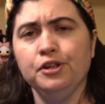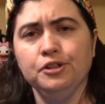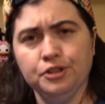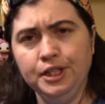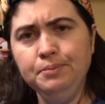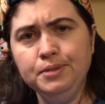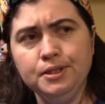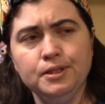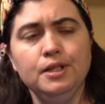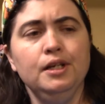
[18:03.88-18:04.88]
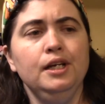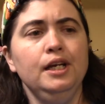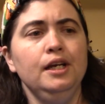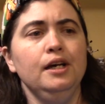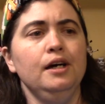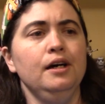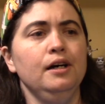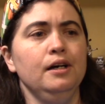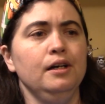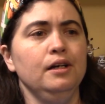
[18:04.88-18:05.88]
dreams,
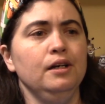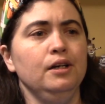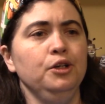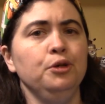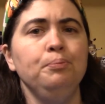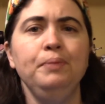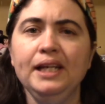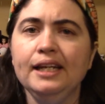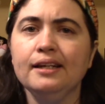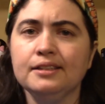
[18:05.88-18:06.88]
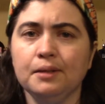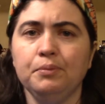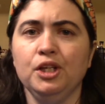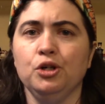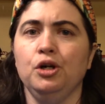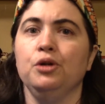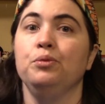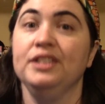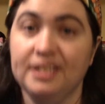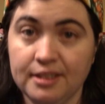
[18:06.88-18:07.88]
uh, you're beating something called
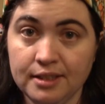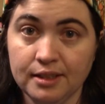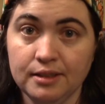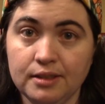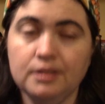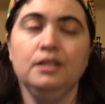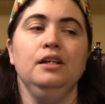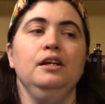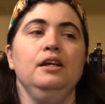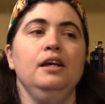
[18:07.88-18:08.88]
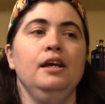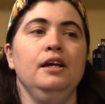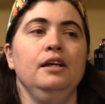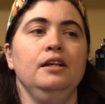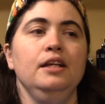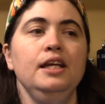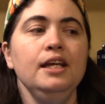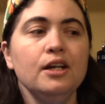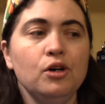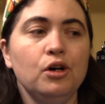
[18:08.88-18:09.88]
resistance. And
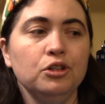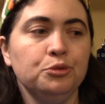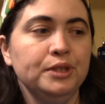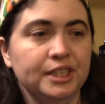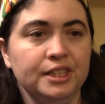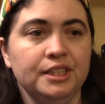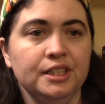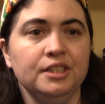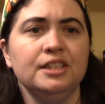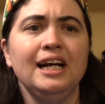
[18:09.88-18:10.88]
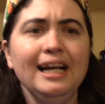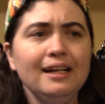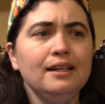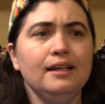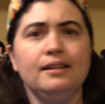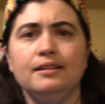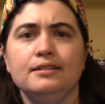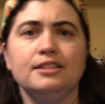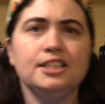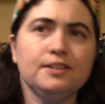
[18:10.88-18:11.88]
he calls resistance kind of like
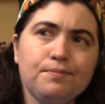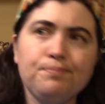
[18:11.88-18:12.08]
this